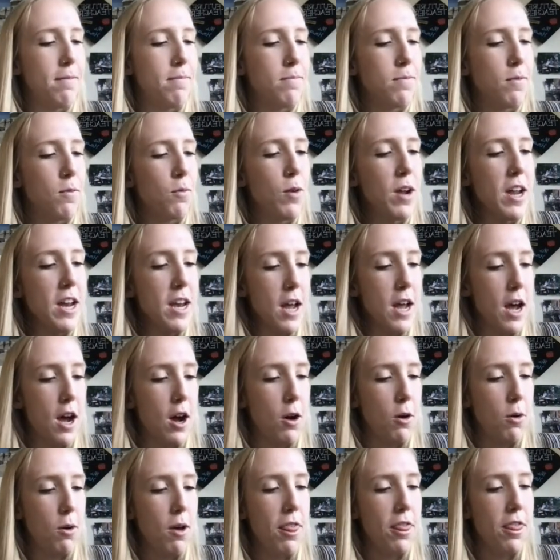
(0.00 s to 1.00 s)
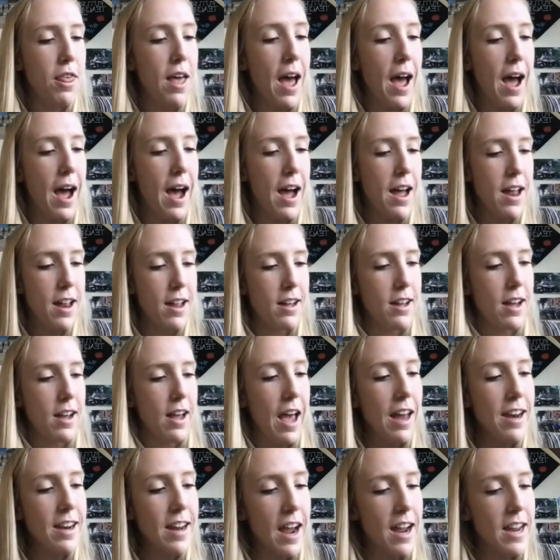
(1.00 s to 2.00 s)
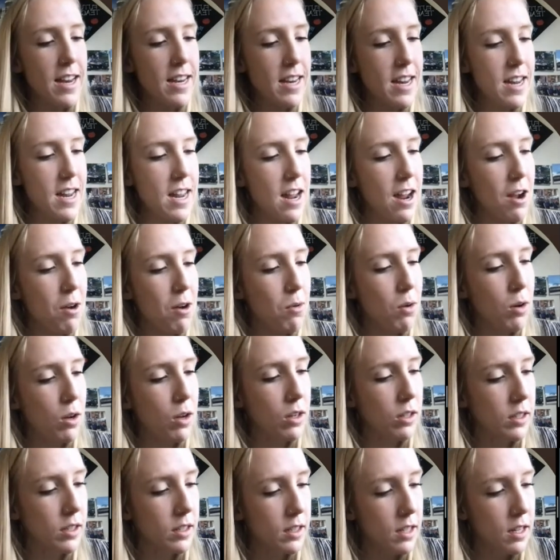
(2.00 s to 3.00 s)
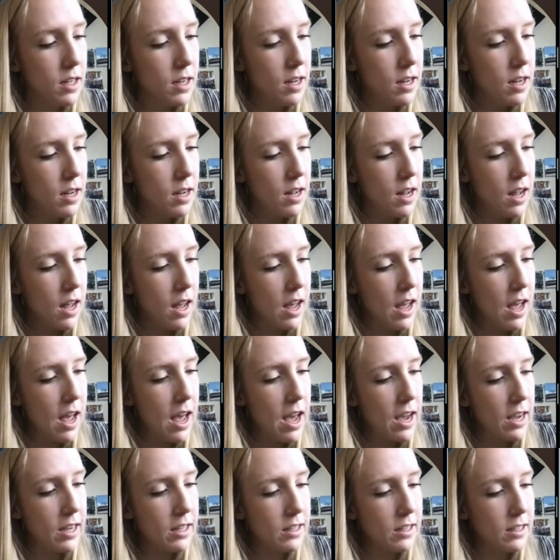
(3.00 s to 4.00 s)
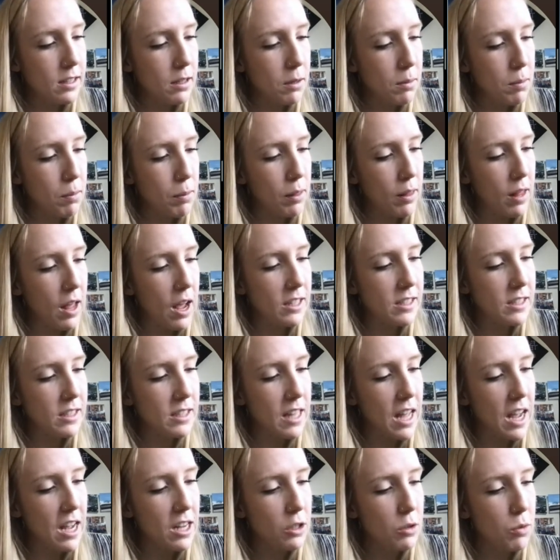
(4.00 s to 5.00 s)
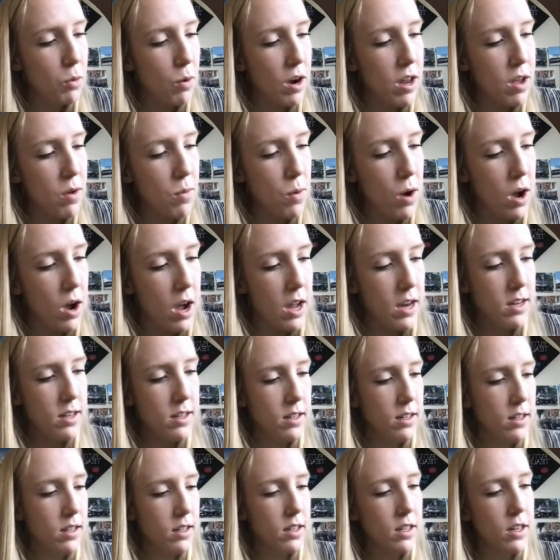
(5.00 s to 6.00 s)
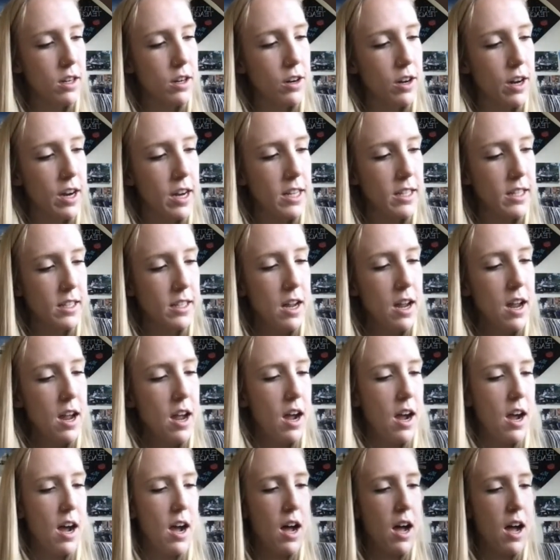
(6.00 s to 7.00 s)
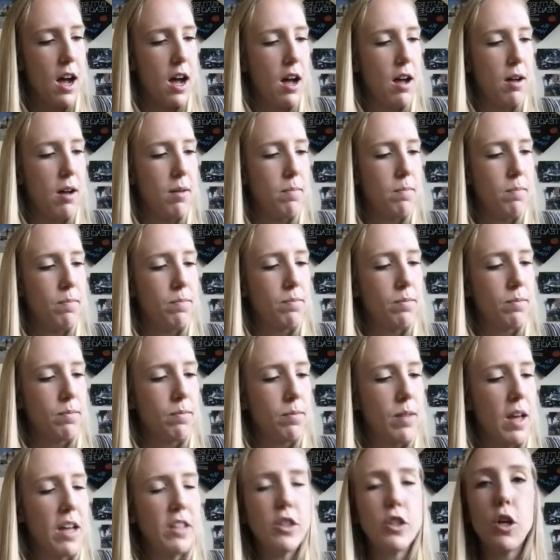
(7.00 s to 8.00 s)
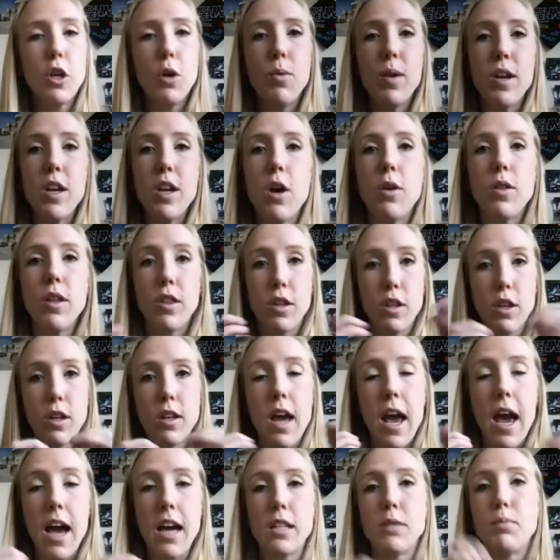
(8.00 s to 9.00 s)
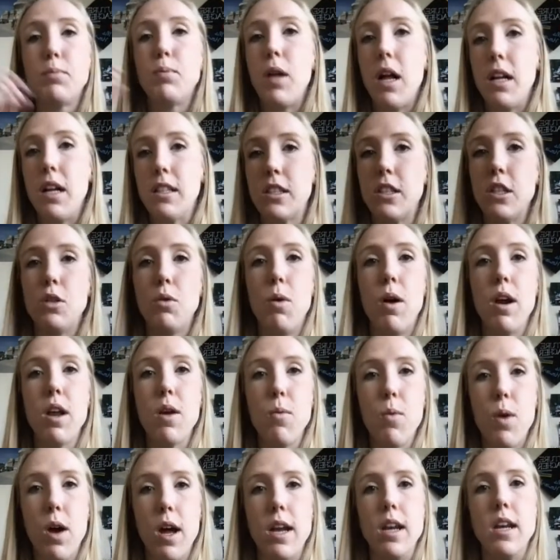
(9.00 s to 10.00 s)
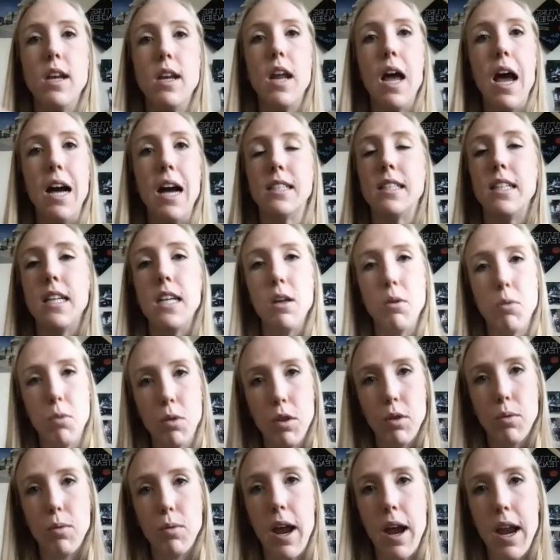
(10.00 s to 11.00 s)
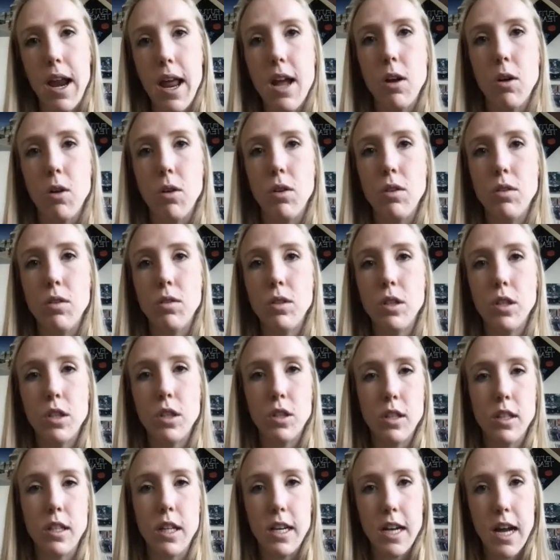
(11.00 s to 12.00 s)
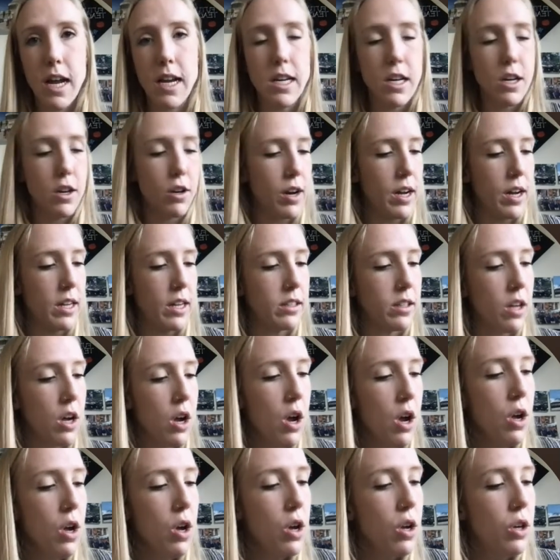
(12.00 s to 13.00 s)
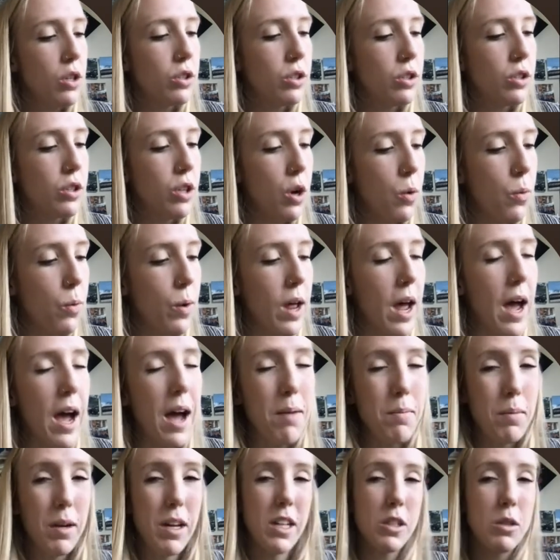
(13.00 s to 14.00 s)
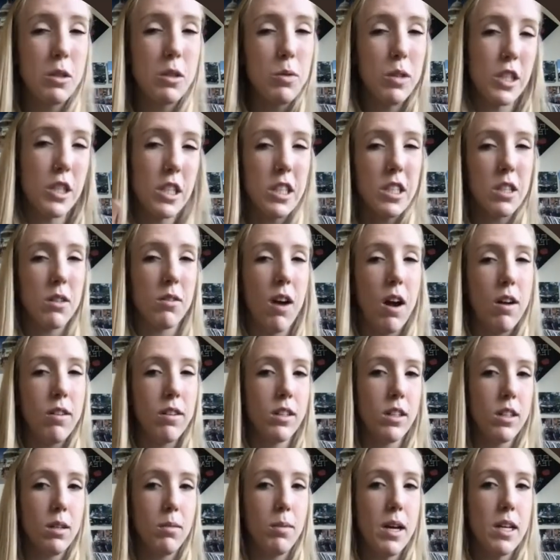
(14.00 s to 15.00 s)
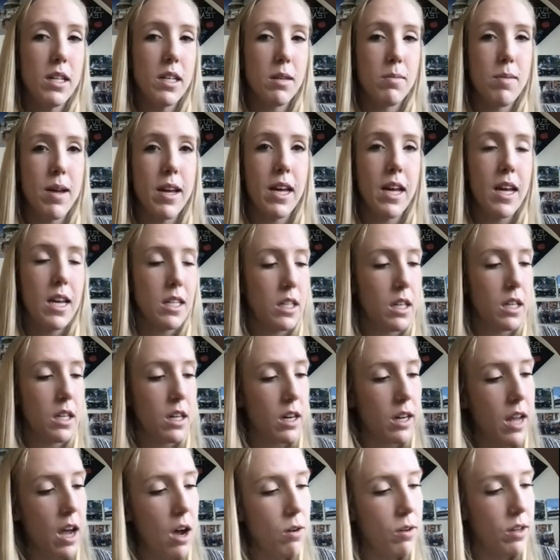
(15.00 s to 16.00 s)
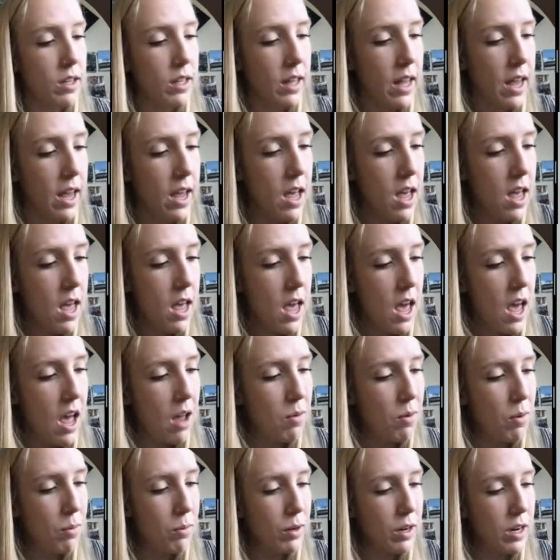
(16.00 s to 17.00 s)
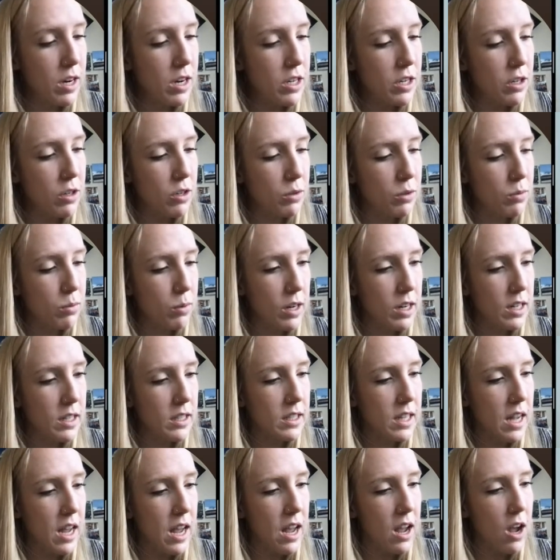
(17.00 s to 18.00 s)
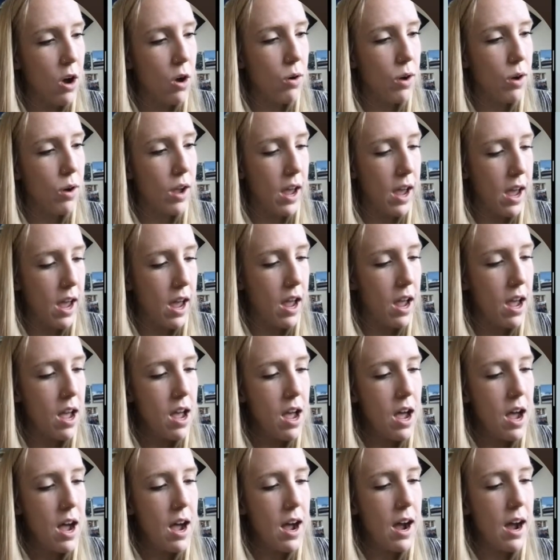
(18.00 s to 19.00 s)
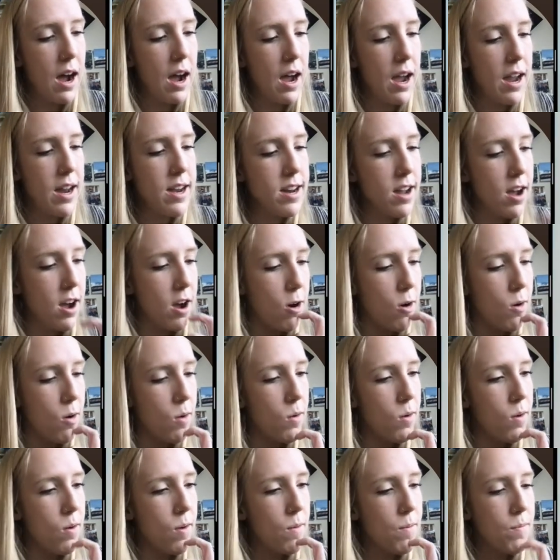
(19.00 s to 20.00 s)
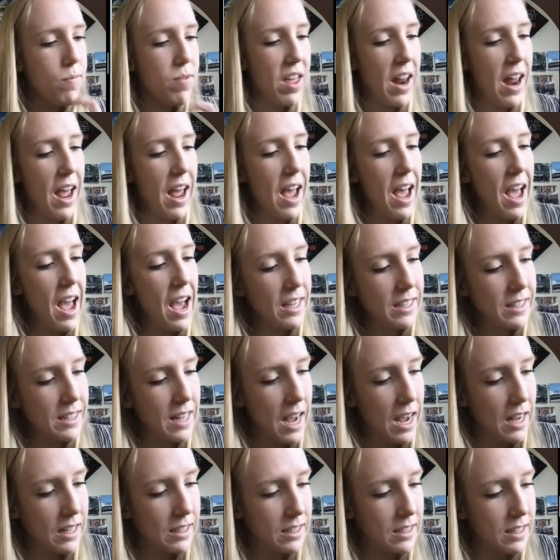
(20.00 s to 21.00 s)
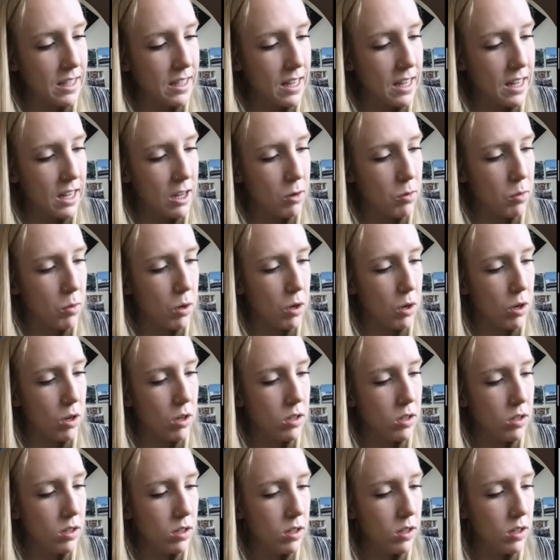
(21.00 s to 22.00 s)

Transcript: We know that 90 equals x plus that 21 degrees. And so we know that the x plus the 21 has to equal the right angle, the 90 degrees. So I'm going to switch this around a little bit to make it easier to calculate. And what we're going to do is we're going to say, okay, I know that x has to equal